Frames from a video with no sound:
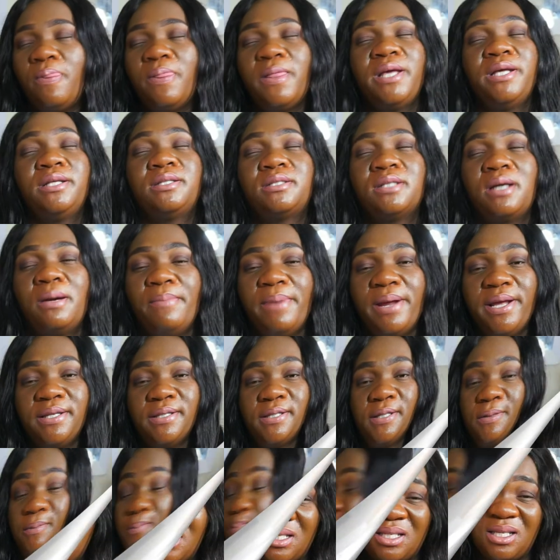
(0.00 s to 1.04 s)
It's
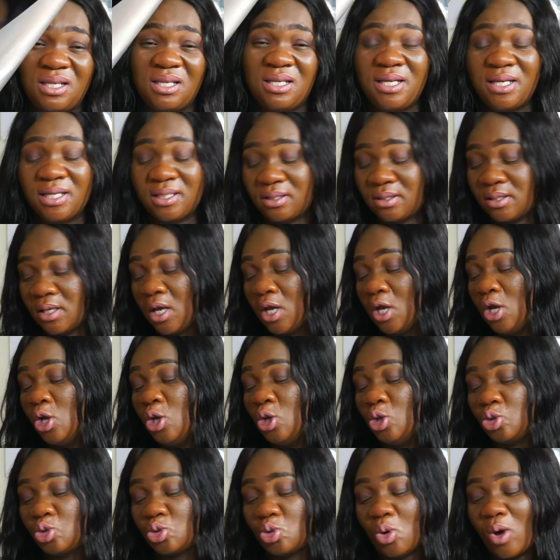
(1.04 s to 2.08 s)
amazing, yes.
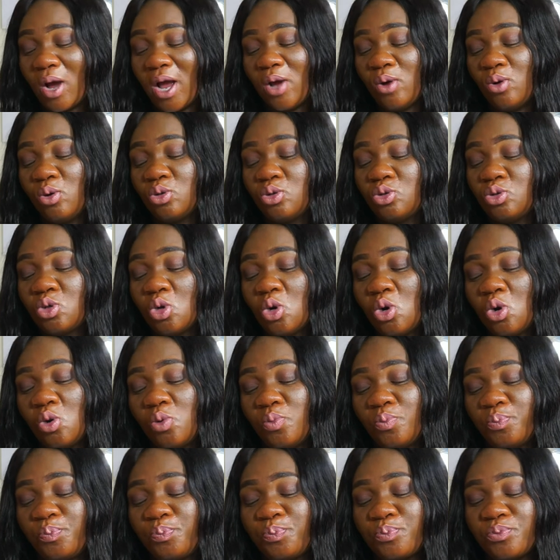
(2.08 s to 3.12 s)
So I
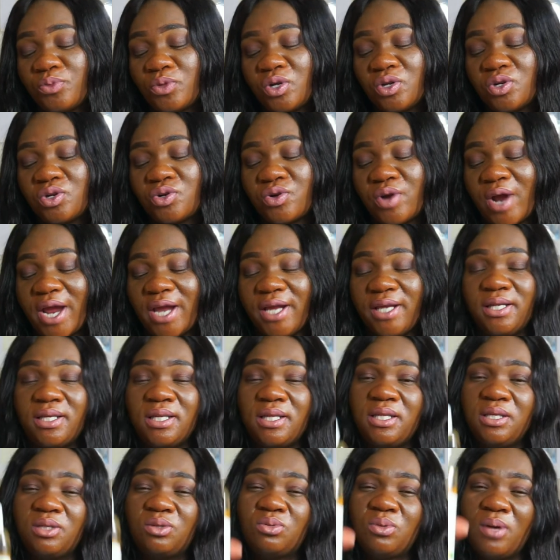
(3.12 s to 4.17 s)
also tried
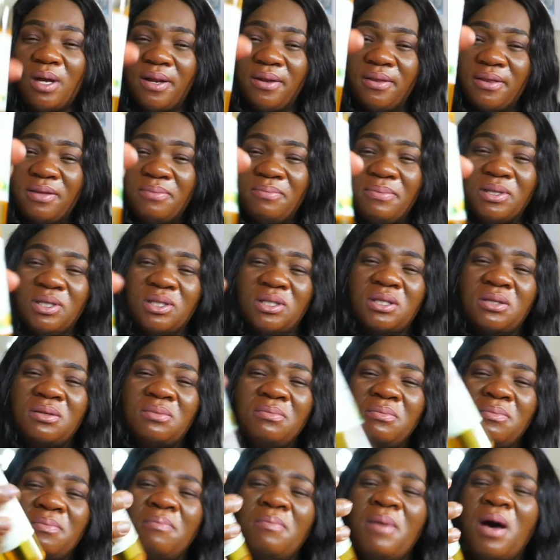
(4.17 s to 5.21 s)
this one, the
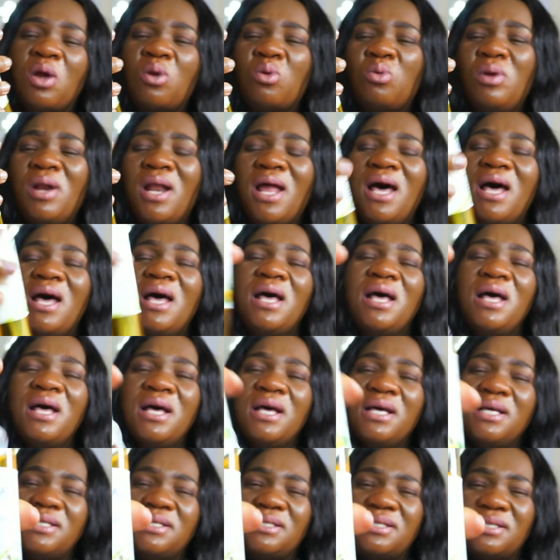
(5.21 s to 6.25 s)
Marula
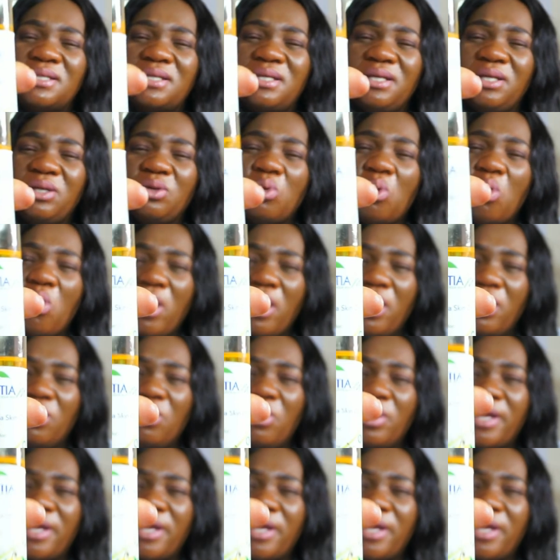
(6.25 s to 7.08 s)
Skin Oil.